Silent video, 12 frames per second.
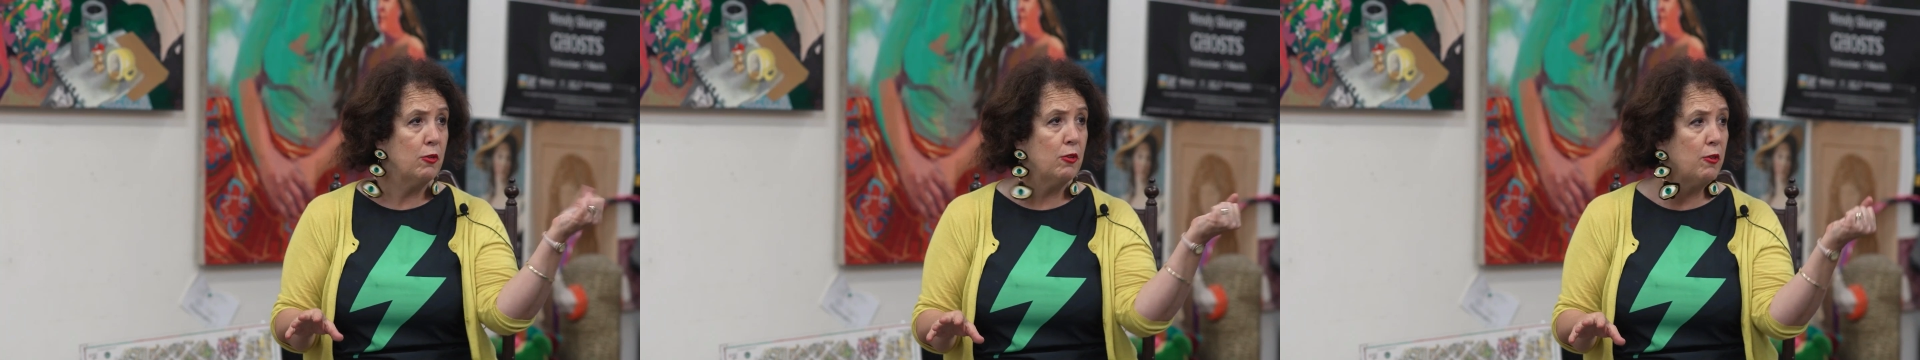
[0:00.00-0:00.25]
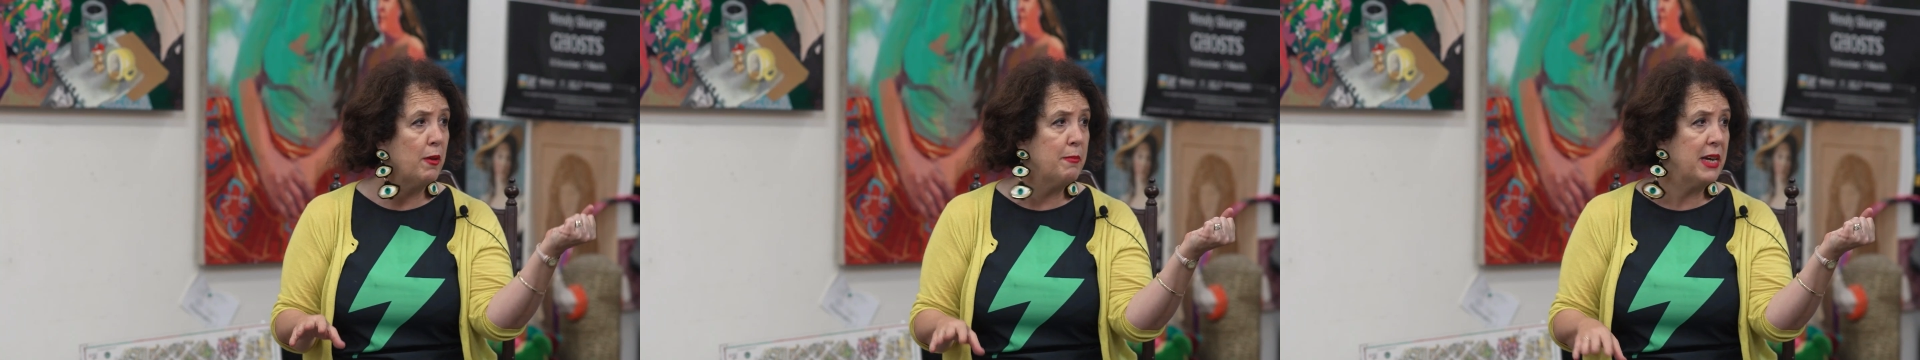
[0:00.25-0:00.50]
all
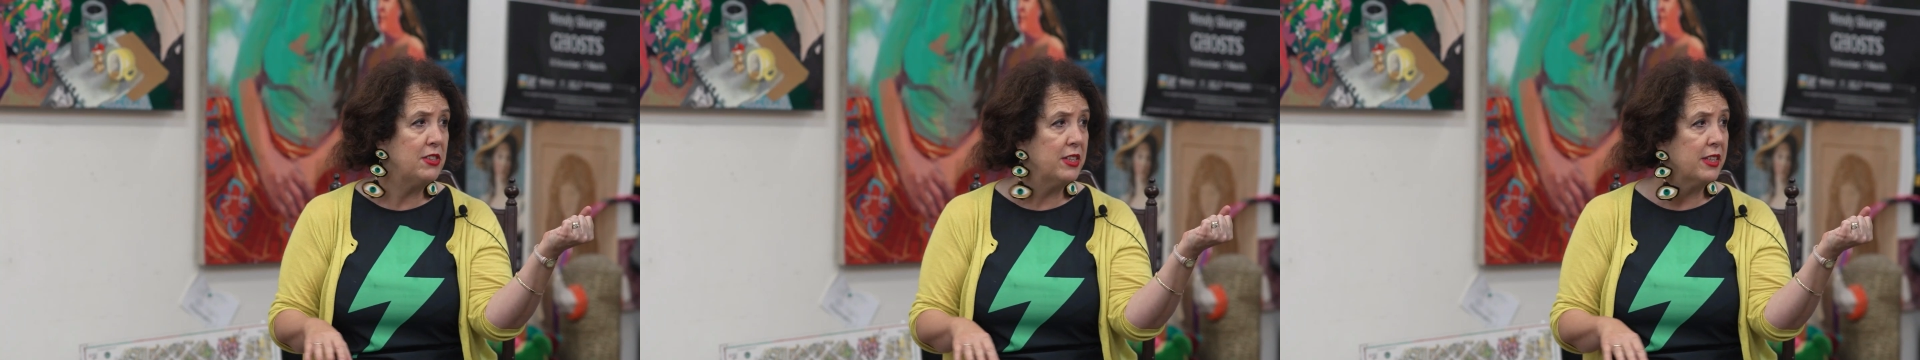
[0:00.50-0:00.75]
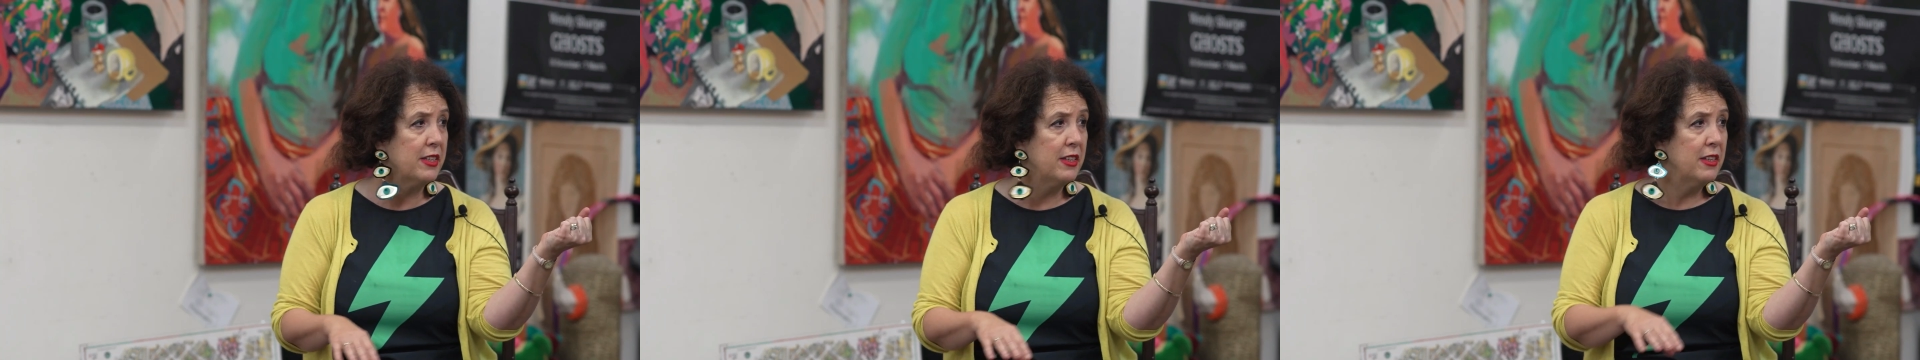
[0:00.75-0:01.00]

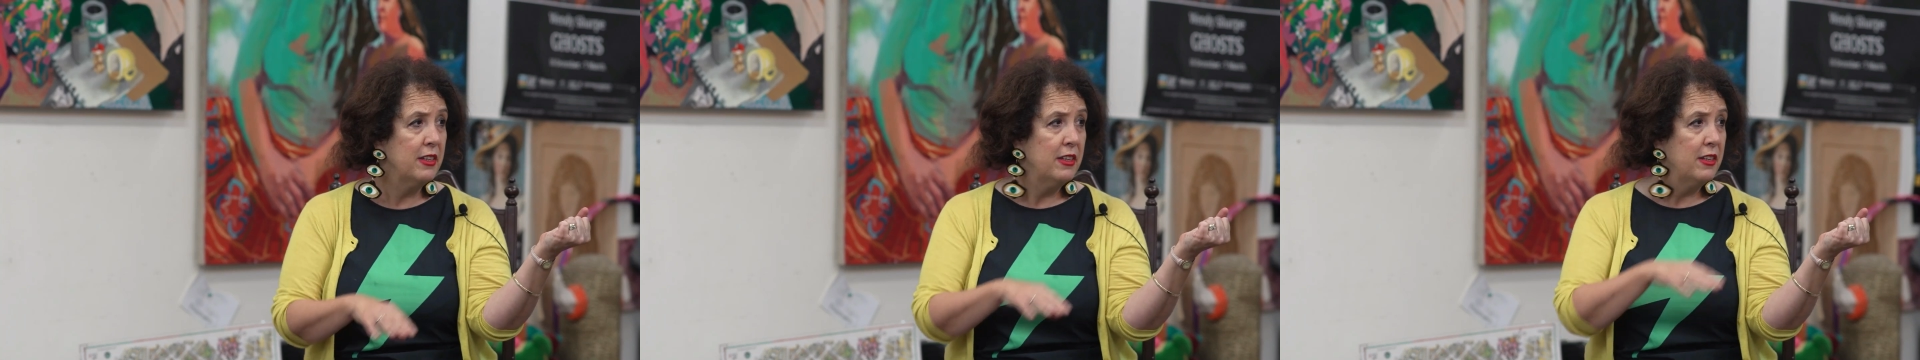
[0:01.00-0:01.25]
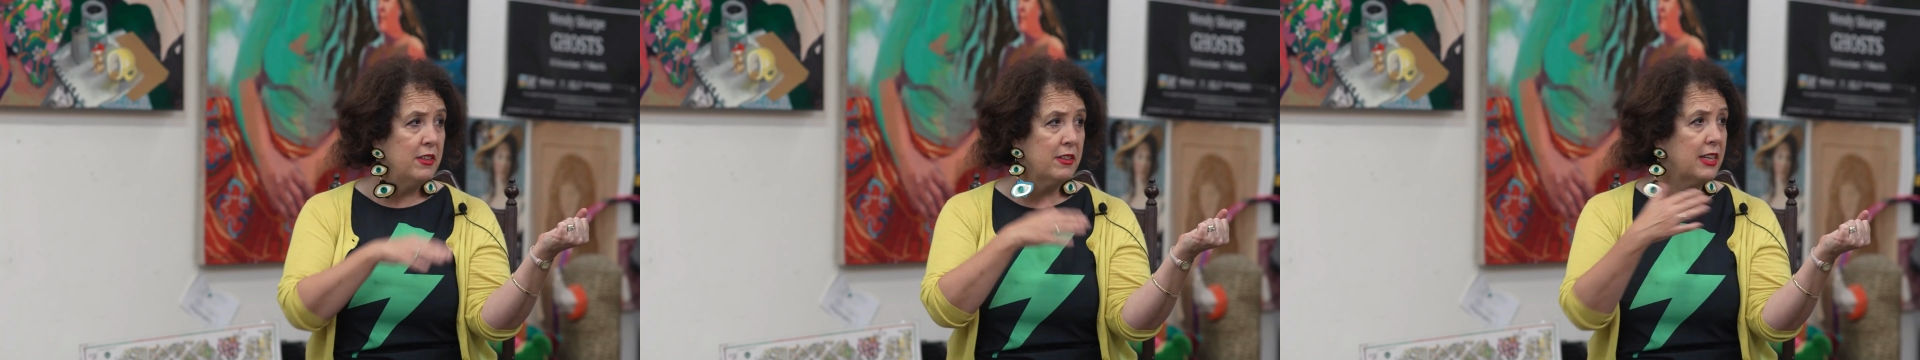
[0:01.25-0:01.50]
romantic,
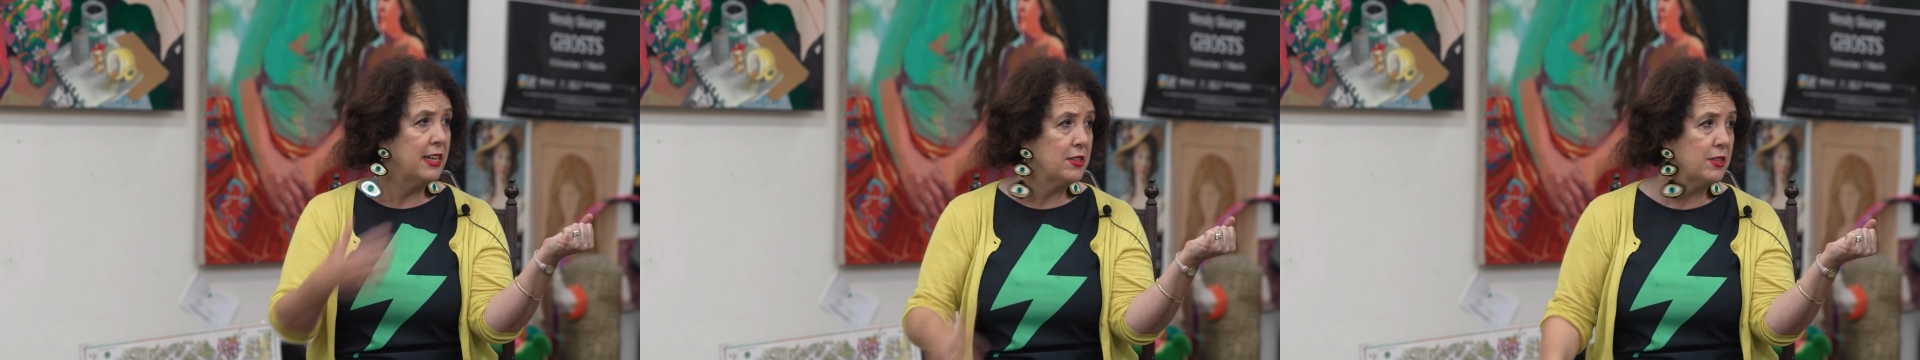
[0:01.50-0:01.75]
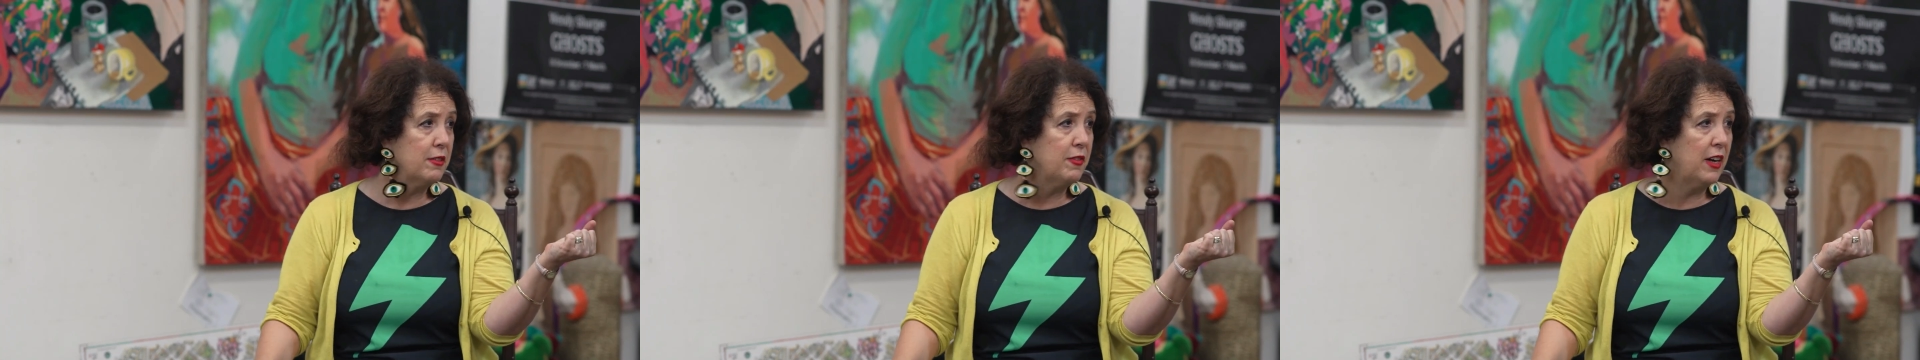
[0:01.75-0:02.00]
you can't
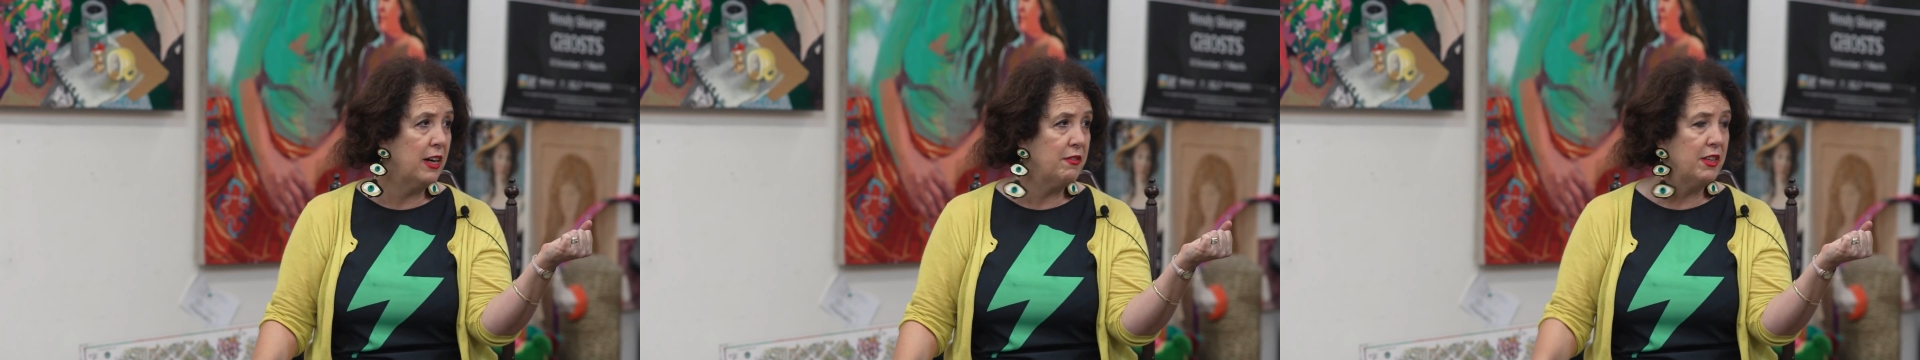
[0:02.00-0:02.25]
survive,